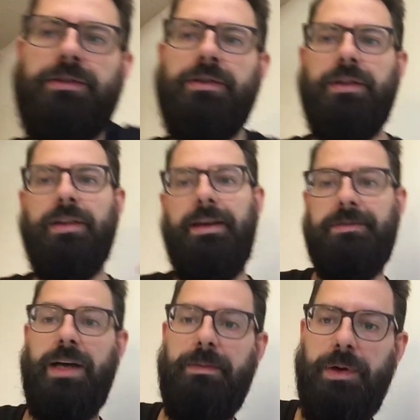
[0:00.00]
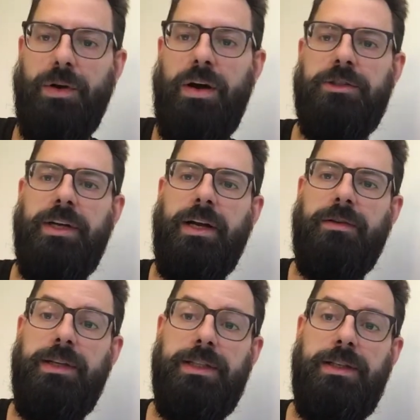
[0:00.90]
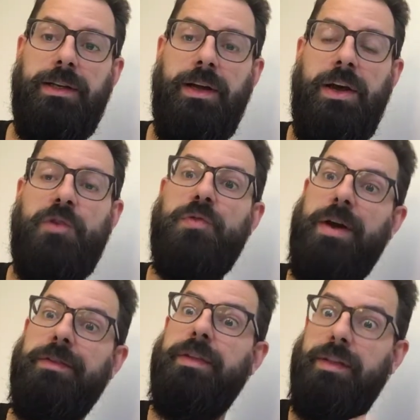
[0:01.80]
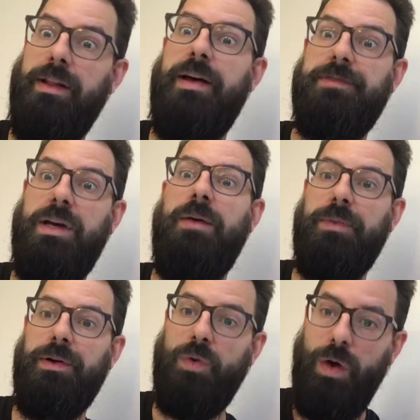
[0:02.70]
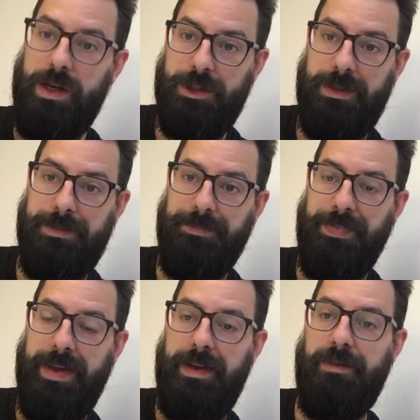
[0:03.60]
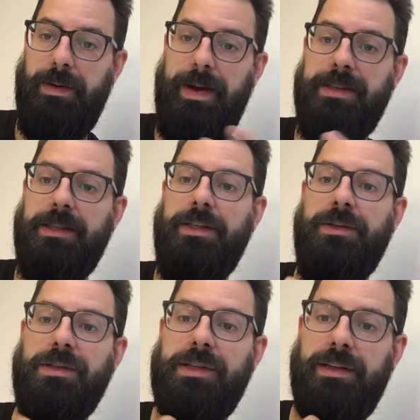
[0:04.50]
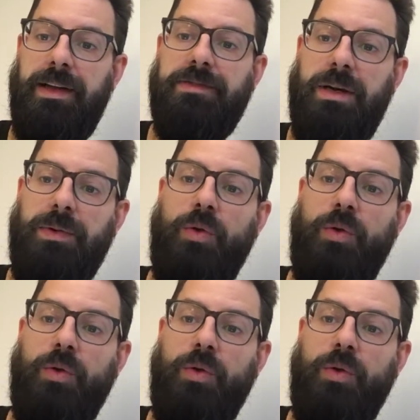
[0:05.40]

to the left hypochondriac region rather than the left upper quadrant. If I'm asking you to say left upper